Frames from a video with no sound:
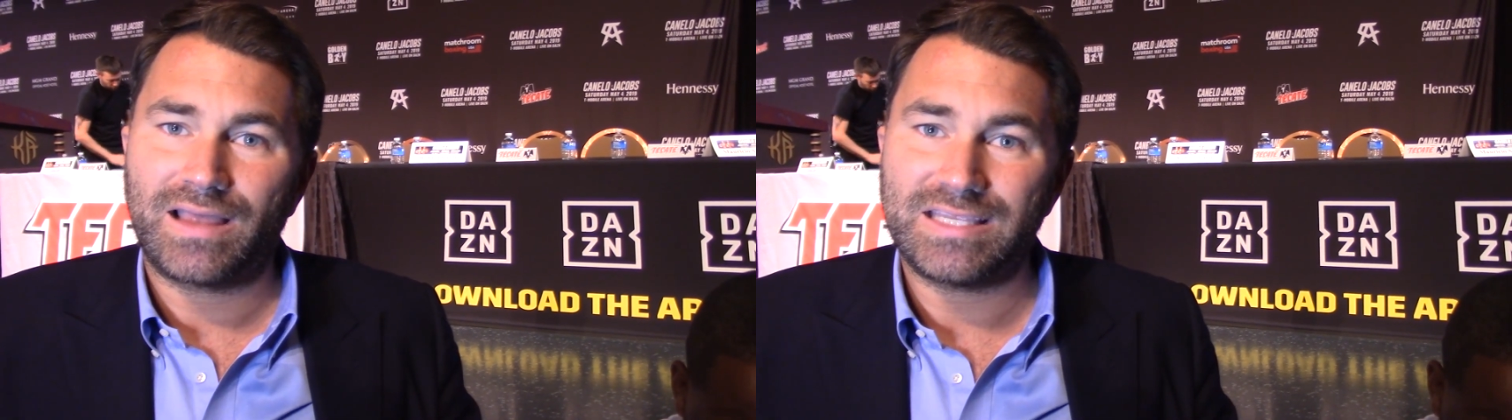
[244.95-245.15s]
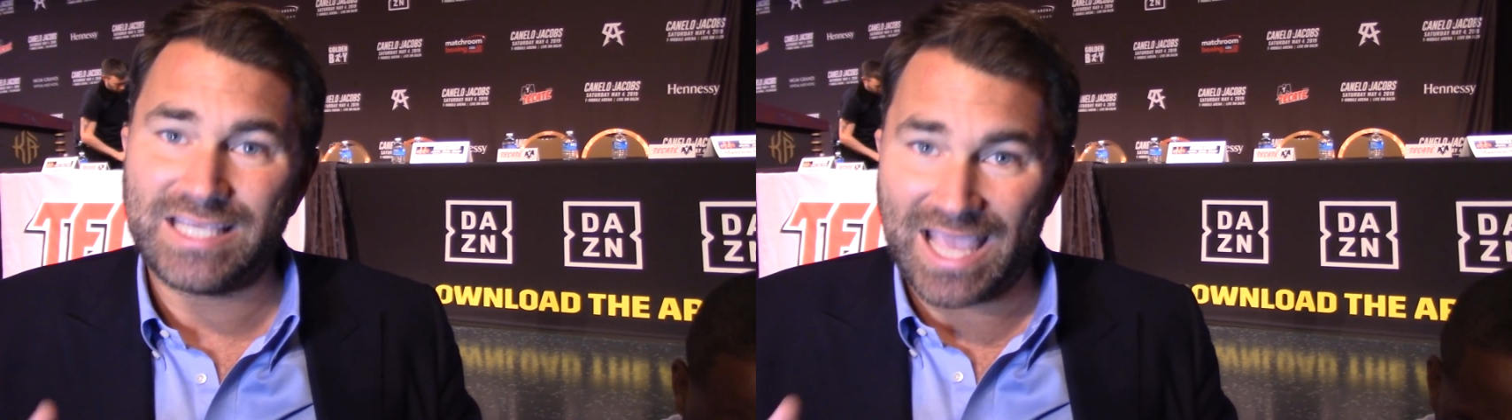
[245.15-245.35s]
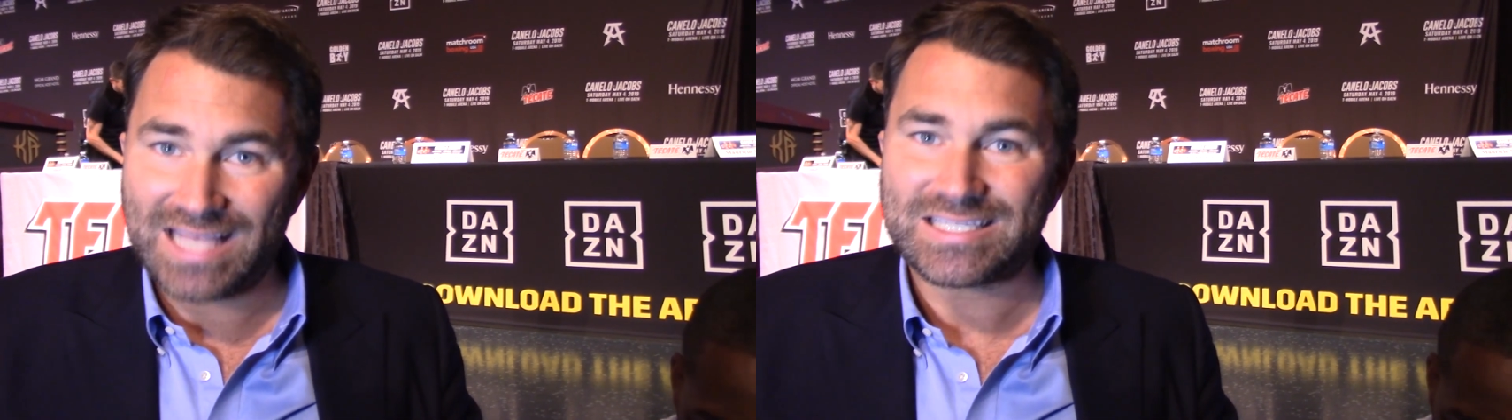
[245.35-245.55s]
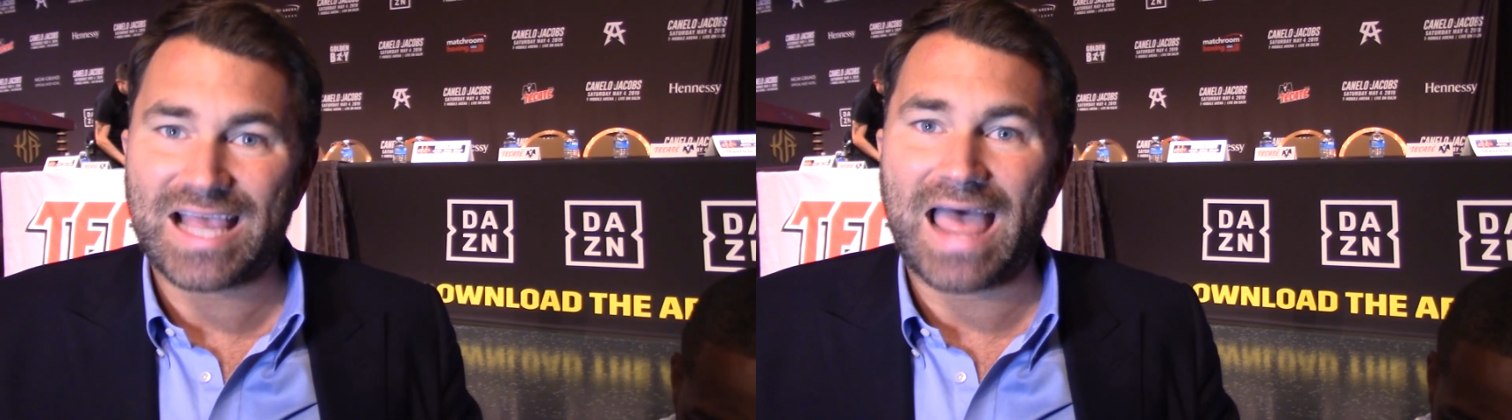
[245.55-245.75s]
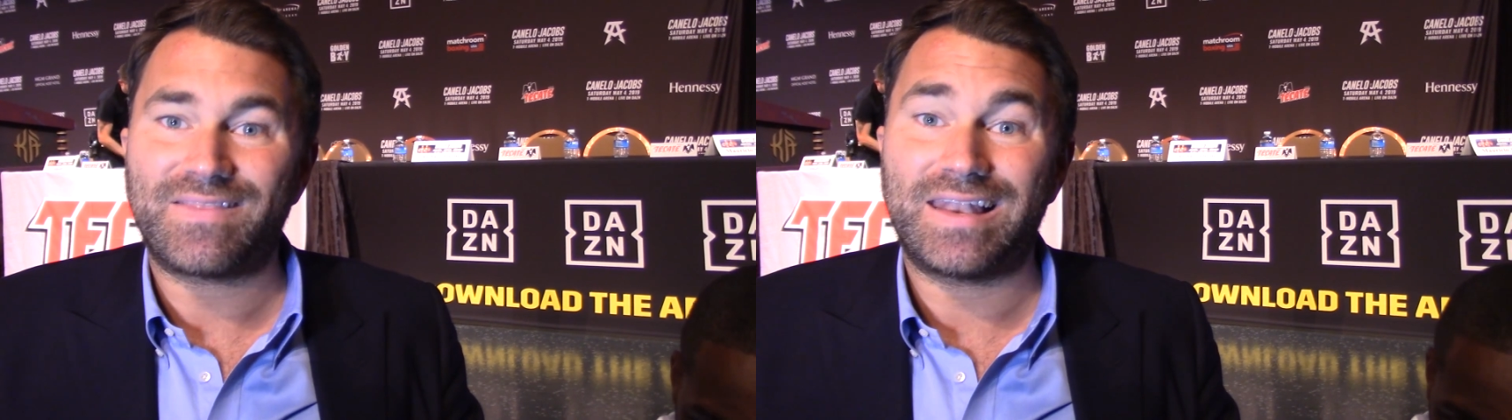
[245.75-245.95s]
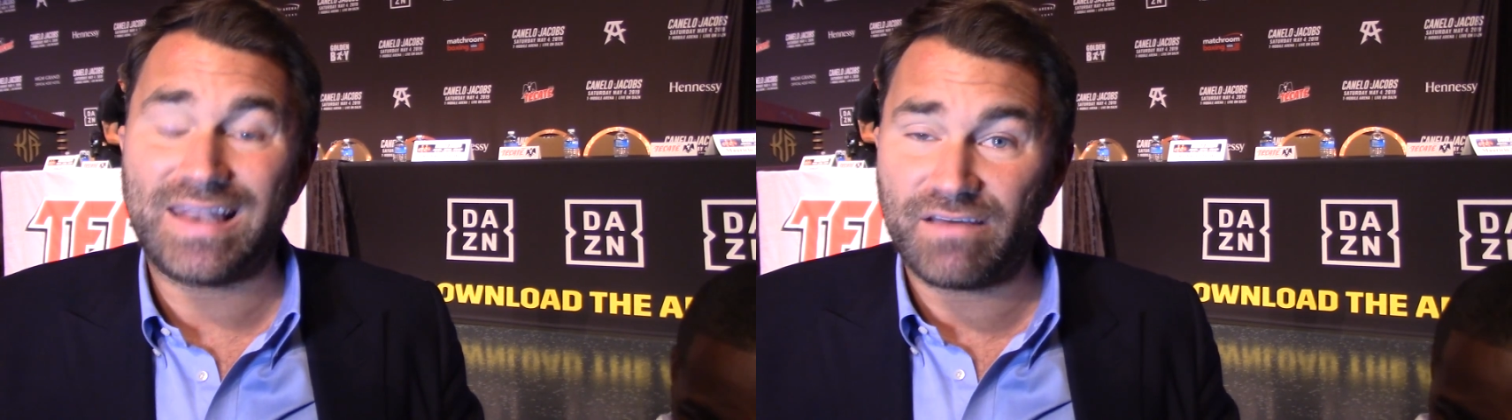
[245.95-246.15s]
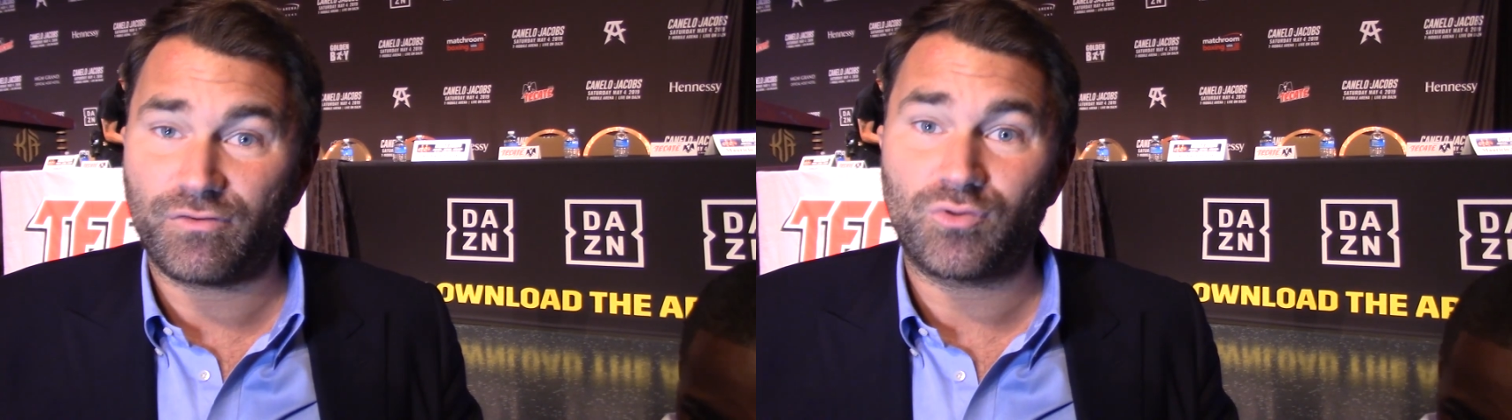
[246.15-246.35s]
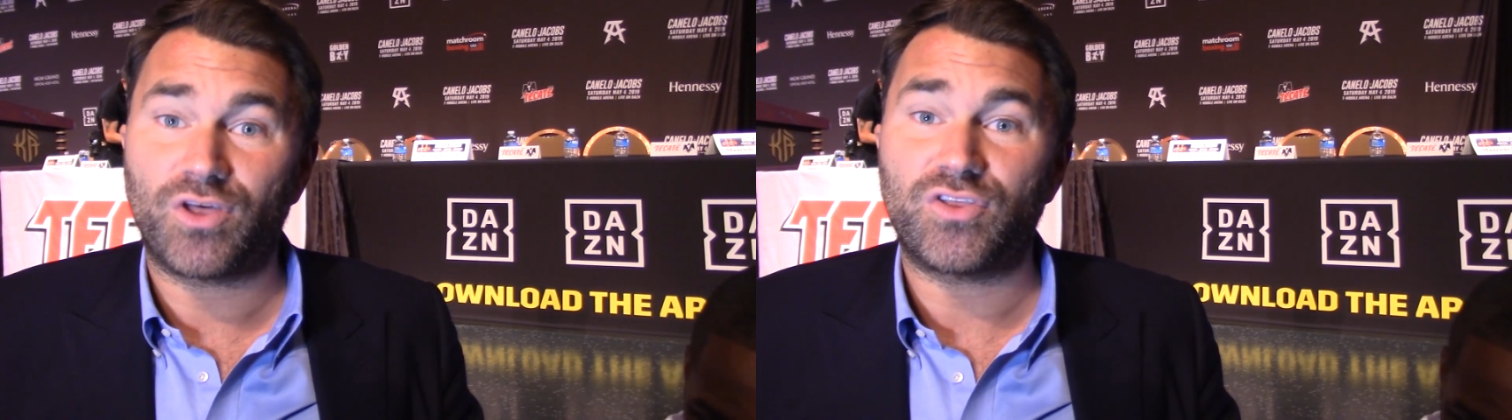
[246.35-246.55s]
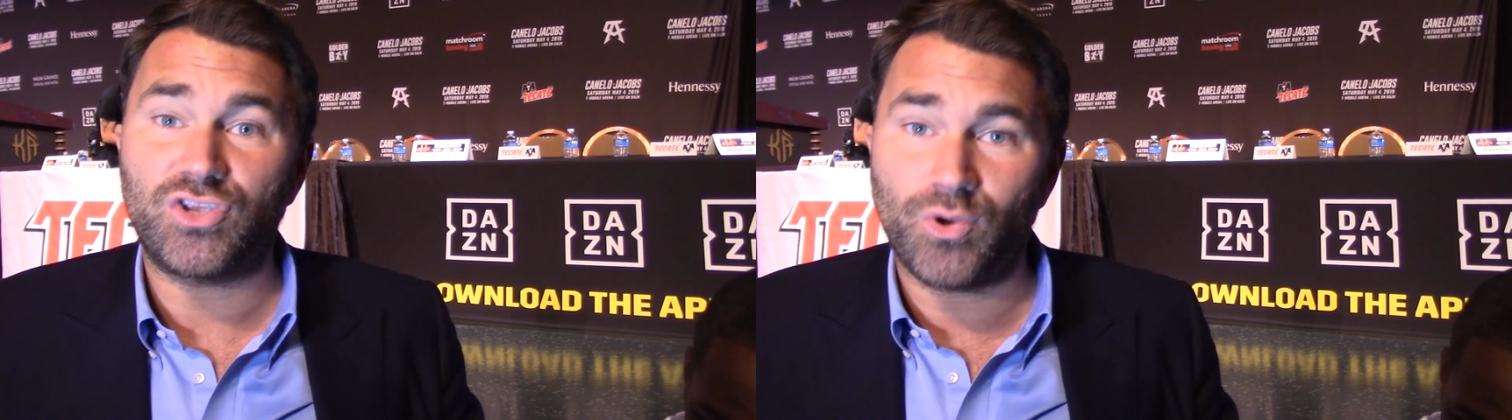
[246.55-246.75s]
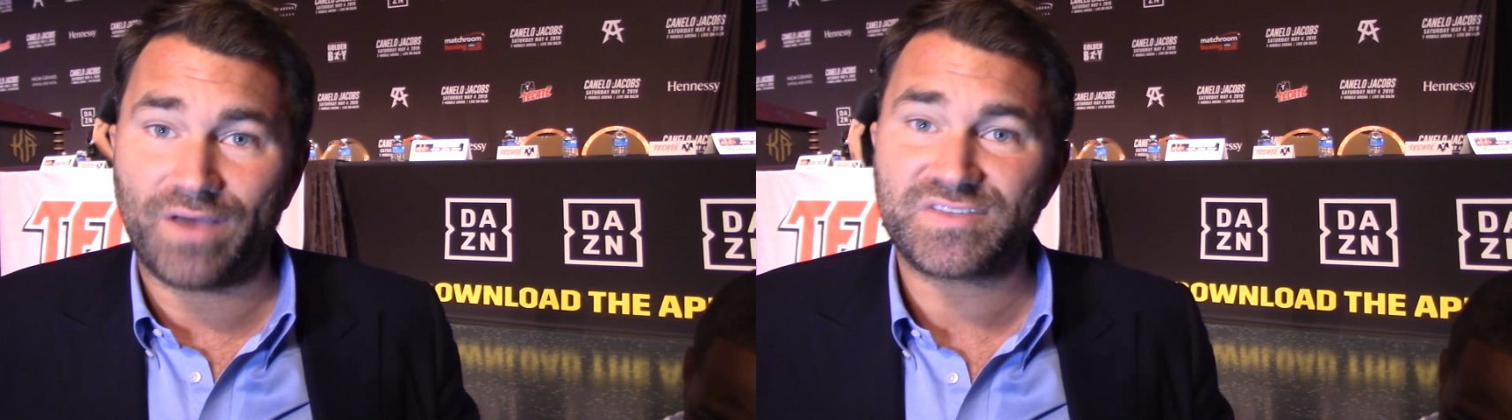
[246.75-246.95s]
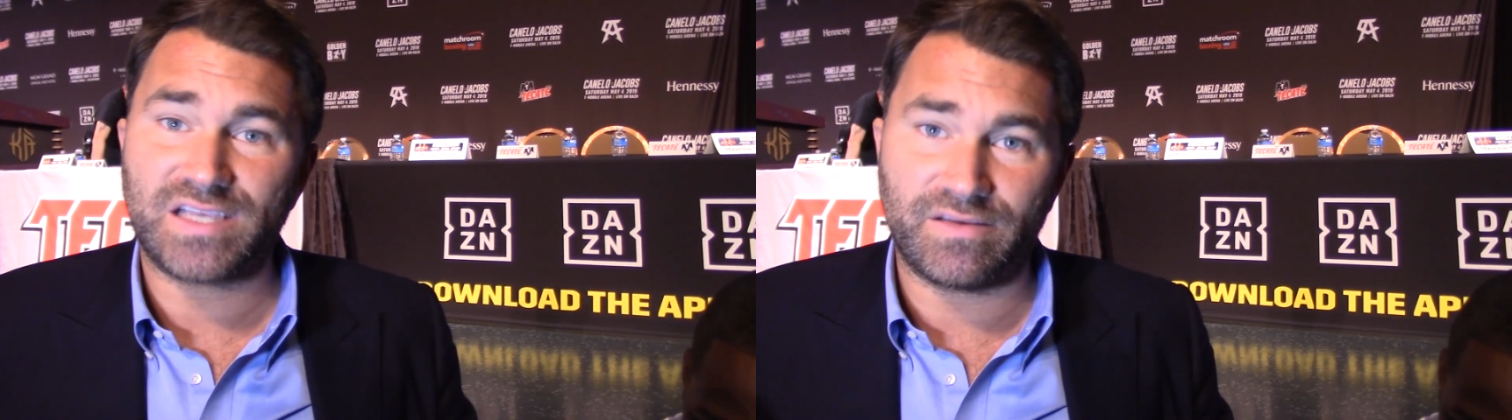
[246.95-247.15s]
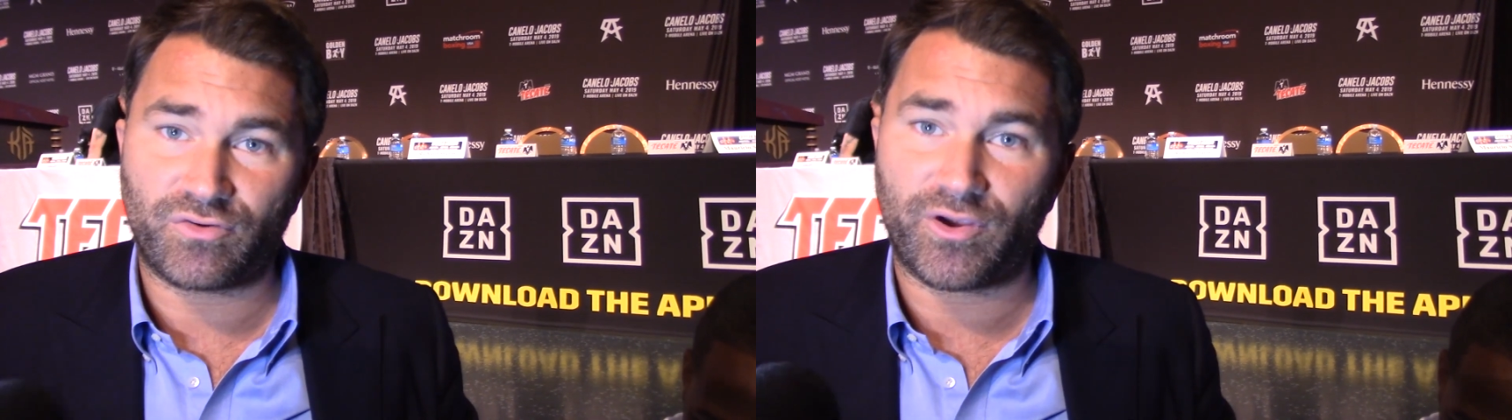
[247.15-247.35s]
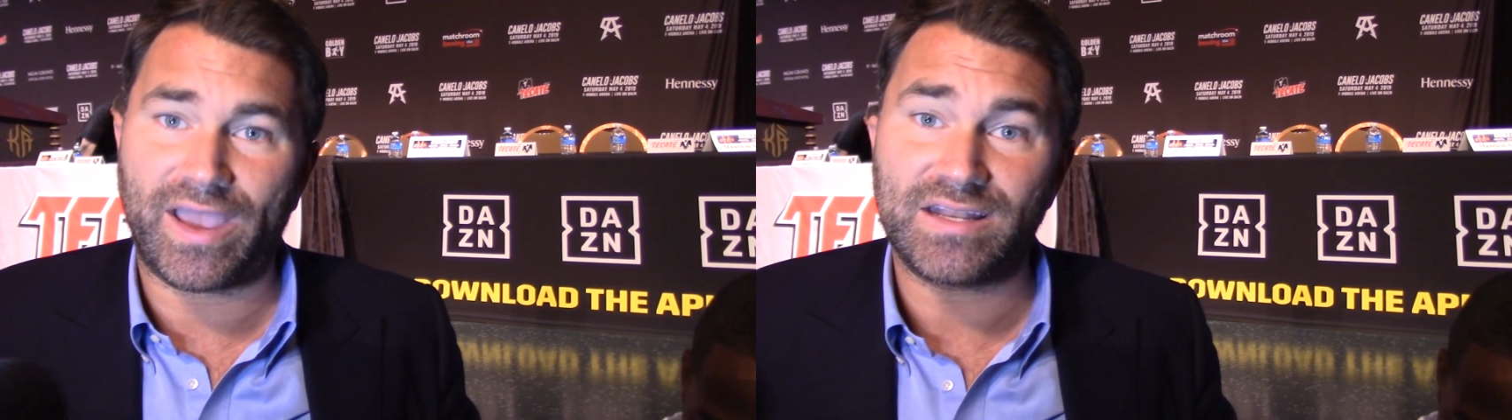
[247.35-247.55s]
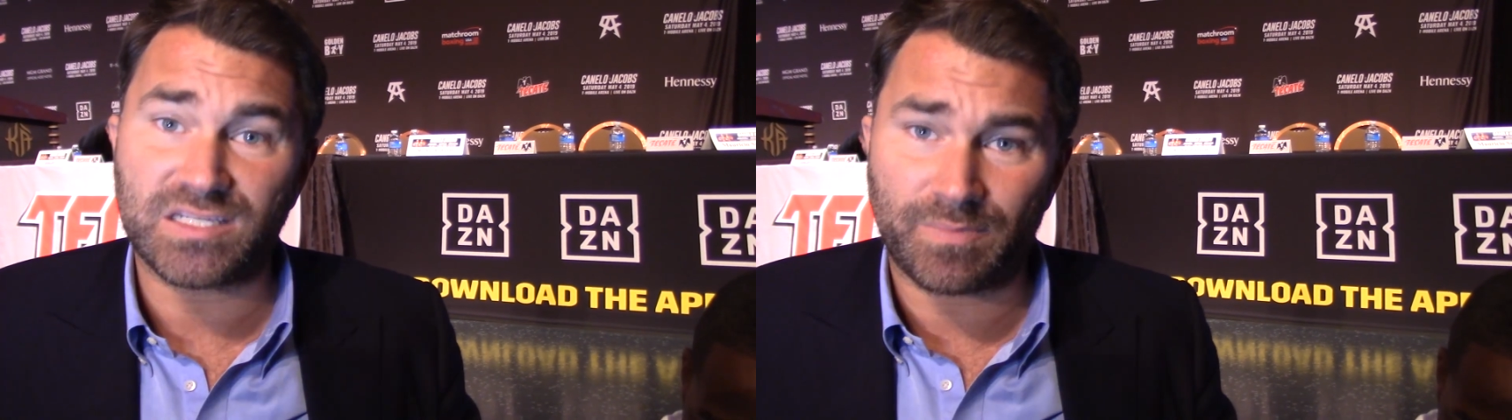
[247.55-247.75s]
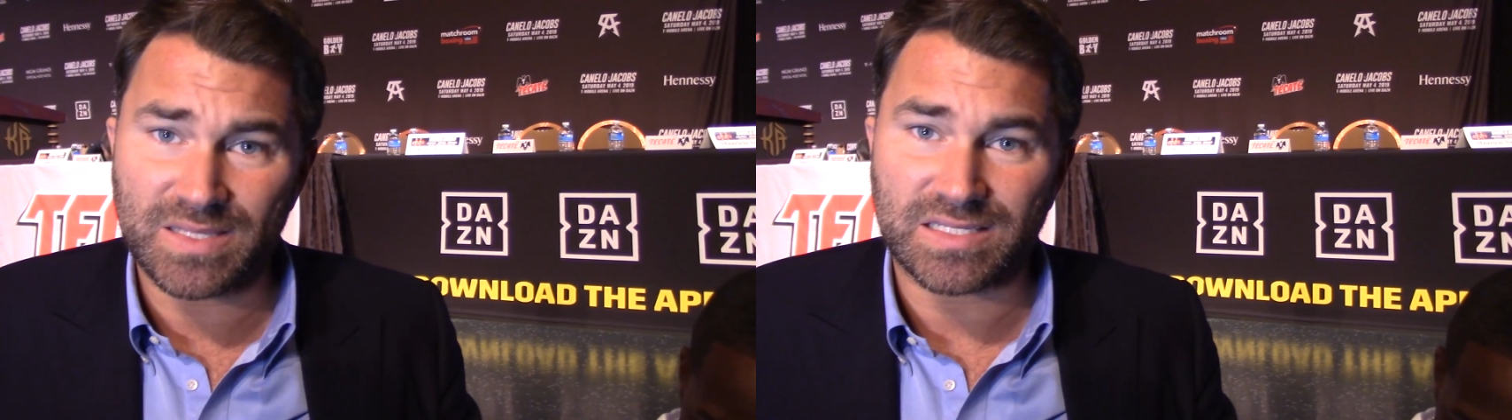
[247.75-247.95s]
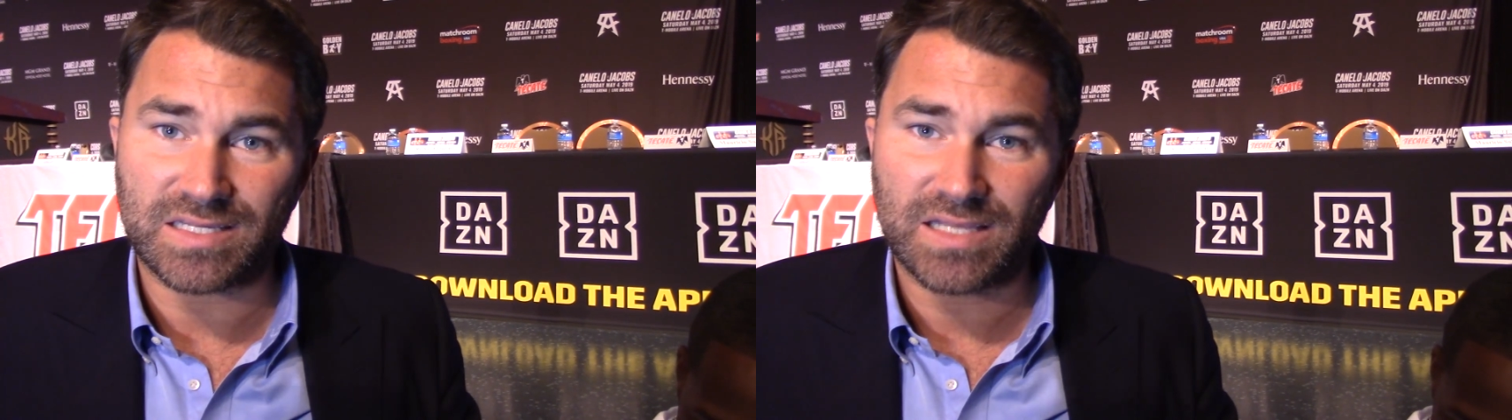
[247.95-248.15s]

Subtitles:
yet at the level that the UFC have created as a business,